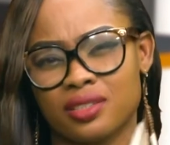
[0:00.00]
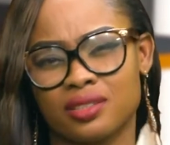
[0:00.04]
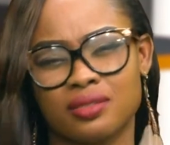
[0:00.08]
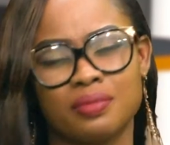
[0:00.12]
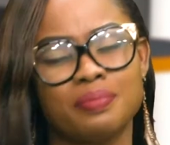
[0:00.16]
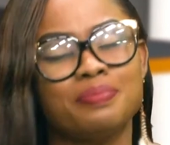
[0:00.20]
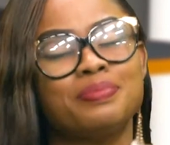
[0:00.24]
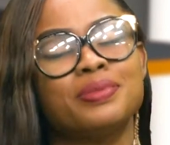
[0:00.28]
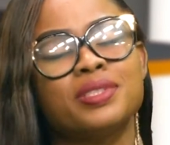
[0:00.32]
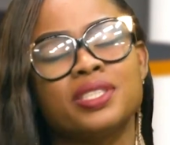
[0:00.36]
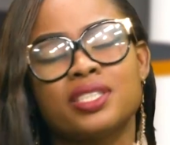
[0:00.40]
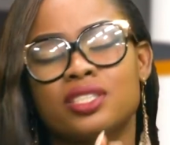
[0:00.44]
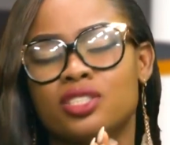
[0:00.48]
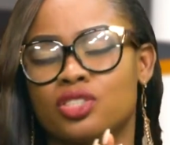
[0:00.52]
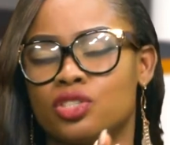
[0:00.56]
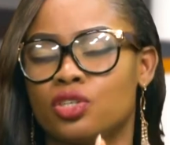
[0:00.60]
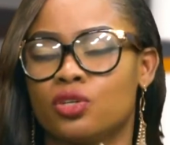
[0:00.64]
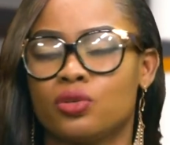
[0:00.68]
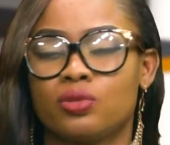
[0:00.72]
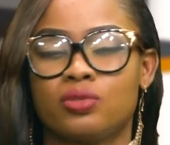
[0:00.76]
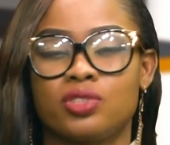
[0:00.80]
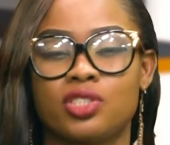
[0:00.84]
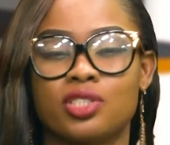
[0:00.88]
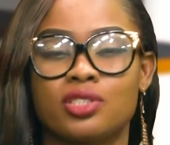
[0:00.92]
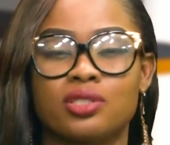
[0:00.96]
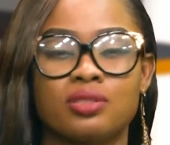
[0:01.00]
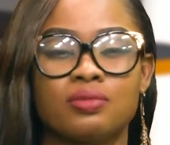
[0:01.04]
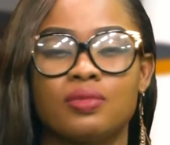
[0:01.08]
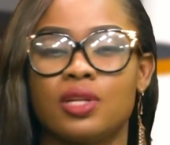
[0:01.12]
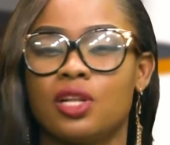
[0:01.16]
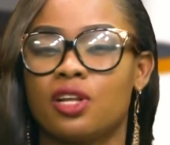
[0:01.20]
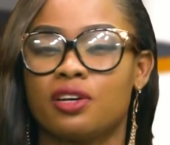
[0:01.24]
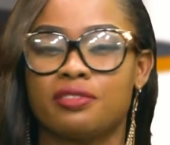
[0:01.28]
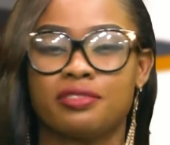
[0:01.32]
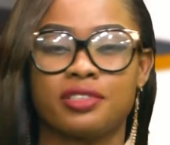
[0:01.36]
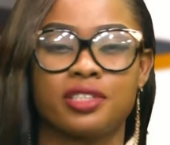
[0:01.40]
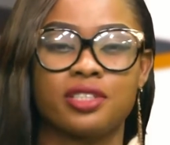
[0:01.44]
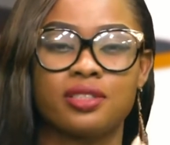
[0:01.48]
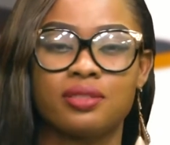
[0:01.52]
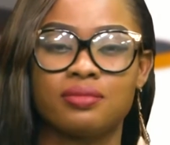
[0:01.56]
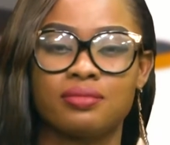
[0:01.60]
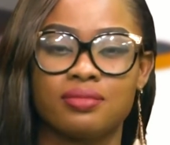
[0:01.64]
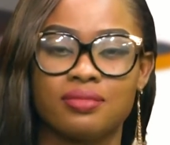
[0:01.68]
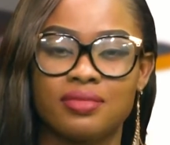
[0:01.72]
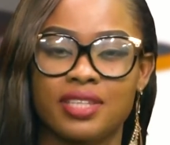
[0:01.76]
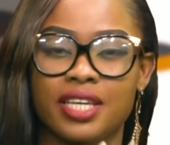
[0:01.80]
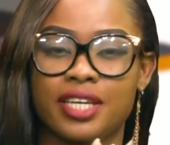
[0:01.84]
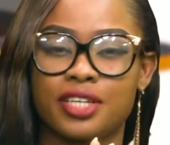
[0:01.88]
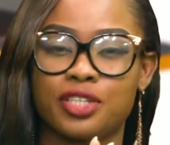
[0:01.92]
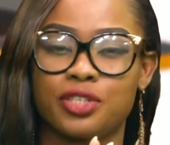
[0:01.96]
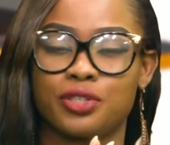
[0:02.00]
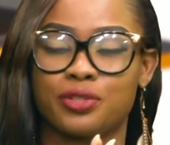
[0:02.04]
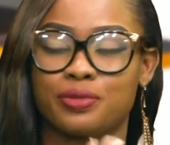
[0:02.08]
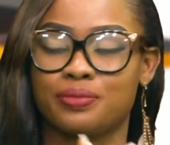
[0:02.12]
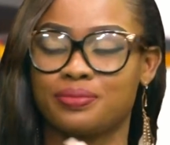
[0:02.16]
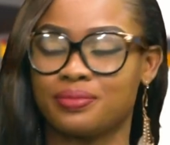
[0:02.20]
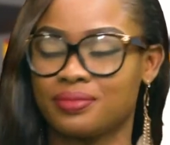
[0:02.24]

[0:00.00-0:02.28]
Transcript: Mm. Please don't. Just love her. Thank mm. you.